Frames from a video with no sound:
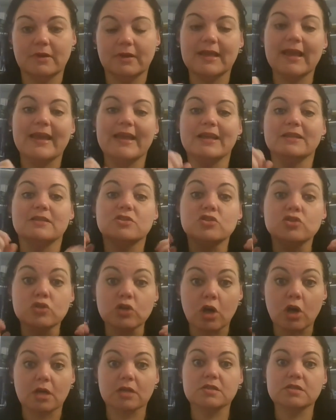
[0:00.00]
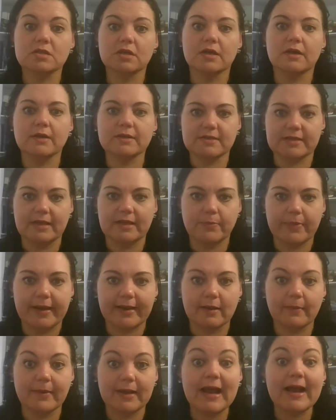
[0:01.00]
Okay, it's not a
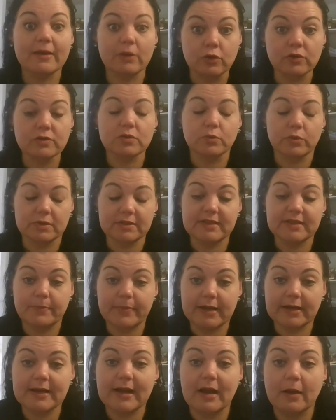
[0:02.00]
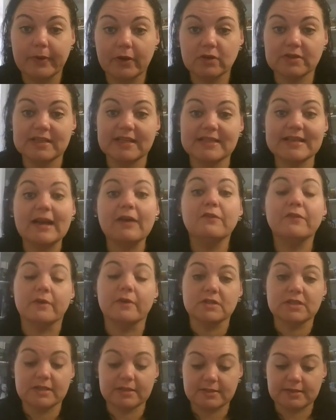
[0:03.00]
setback. I mean, I use the word setback now because that's how I
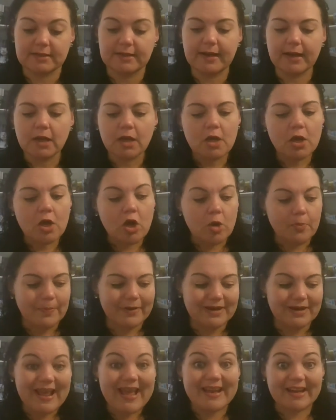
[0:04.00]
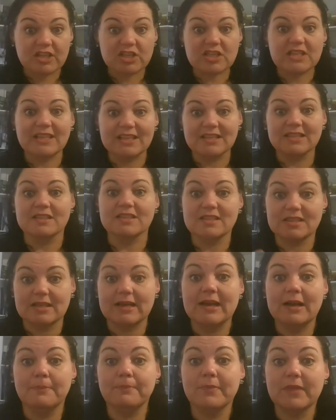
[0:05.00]
felt yesterday, but it actually is,
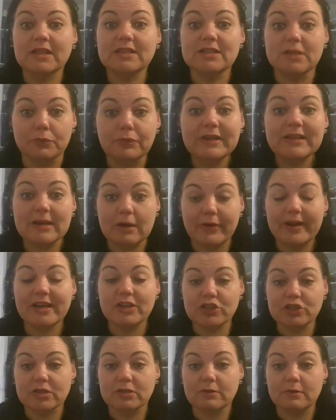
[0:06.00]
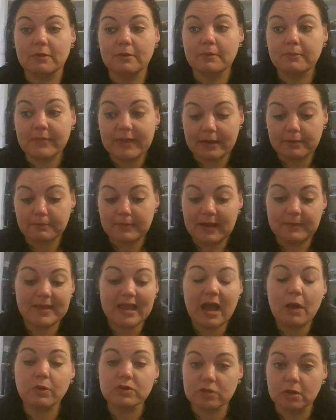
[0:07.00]
it's a redirection that maybe
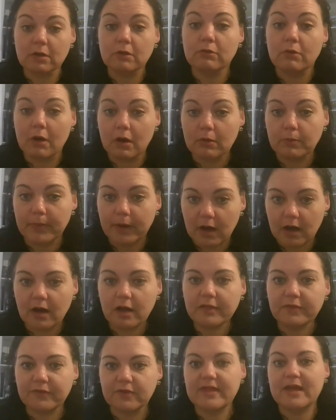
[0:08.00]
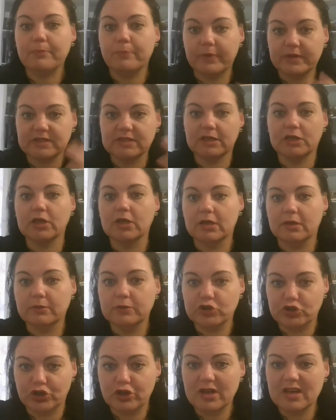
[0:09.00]
I was on the wrong path for that particular
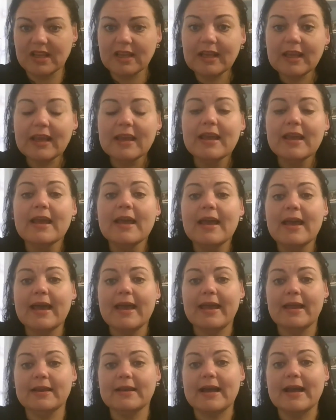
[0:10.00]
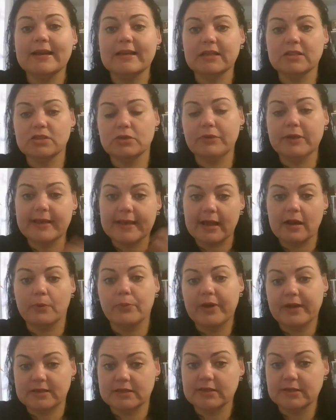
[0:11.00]
journey and I need to
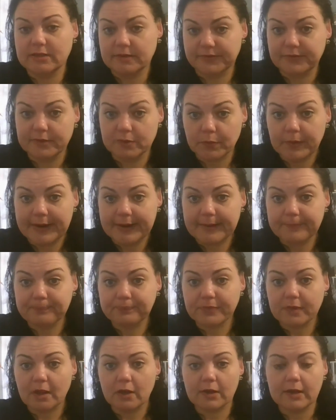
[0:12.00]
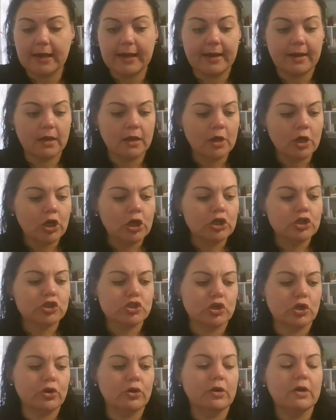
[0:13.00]
recalibrate in a different way. Okay,
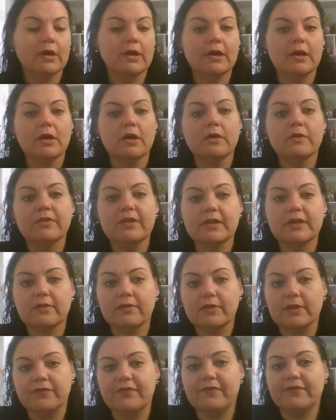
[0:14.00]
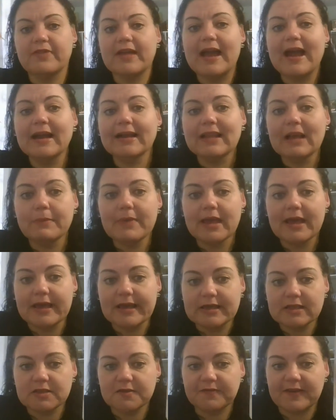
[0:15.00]
so the outcome here
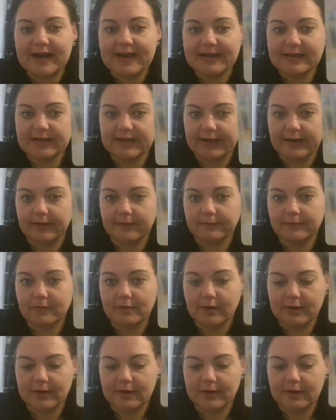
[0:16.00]
is finding.